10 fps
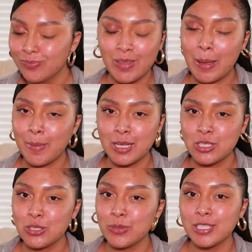Imagine
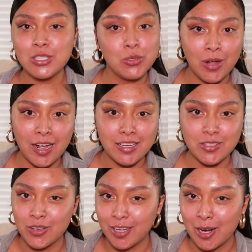doing 2 eyes
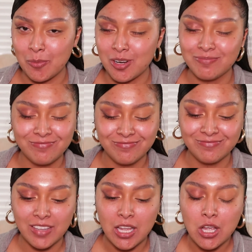on camera.
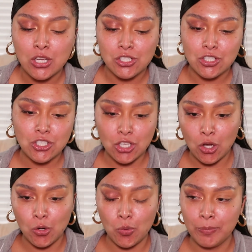
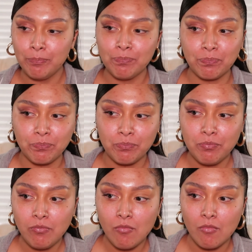So
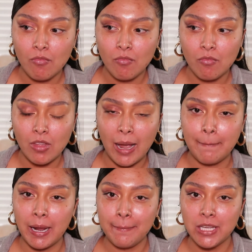I
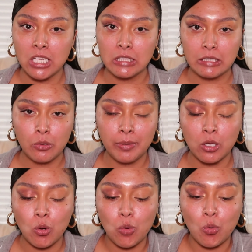might be a little
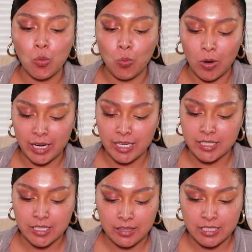bit quiet
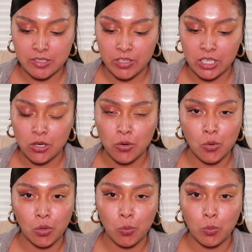in this video
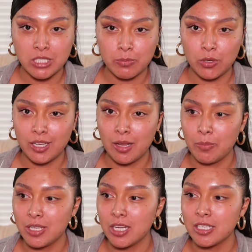or whispering
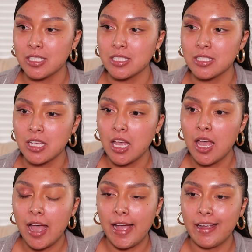because
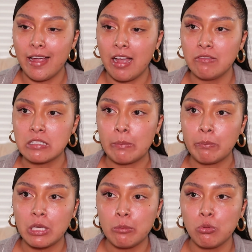I have some
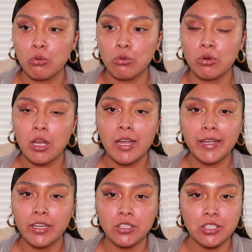people
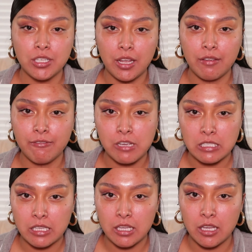here today
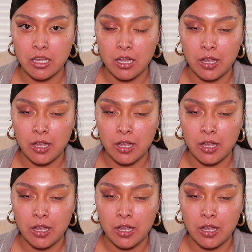fixing